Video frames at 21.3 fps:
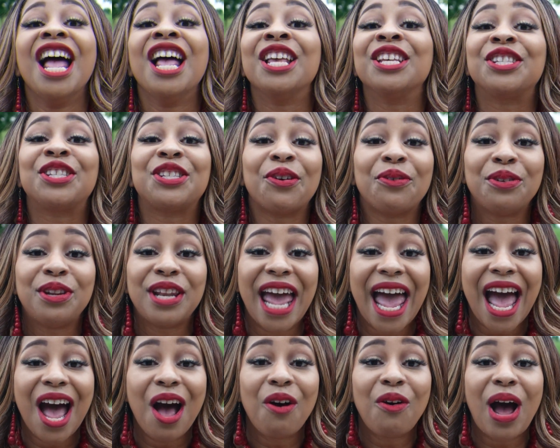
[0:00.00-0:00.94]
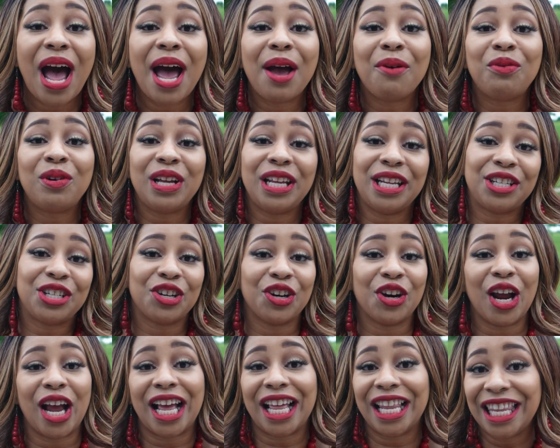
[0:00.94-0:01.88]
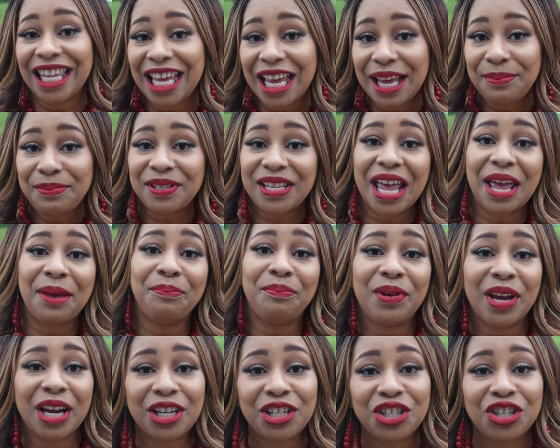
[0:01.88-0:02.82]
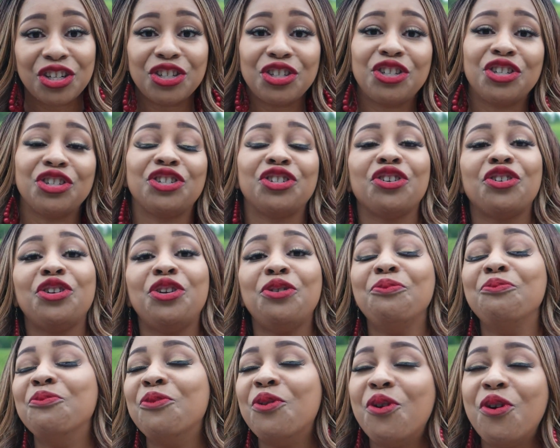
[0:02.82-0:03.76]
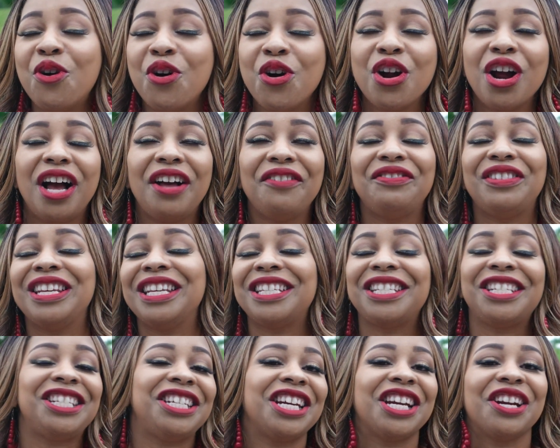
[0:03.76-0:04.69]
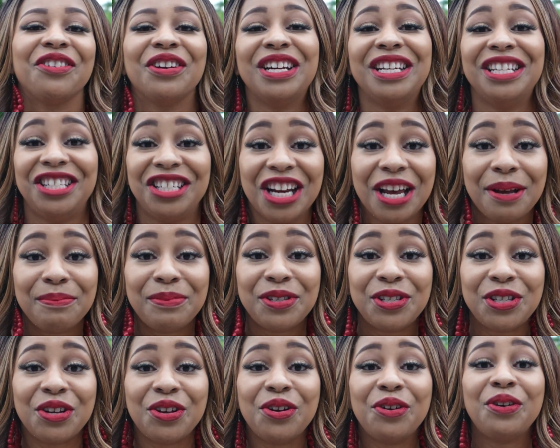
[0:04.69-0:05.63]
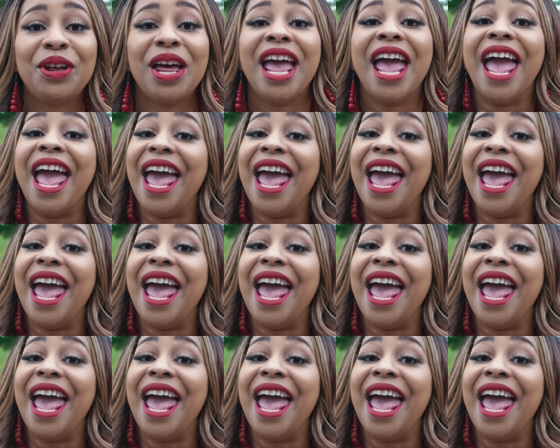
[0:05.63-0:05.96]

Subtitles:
So now I will enter clips and pictures to show you more of this cherry jumpsuit,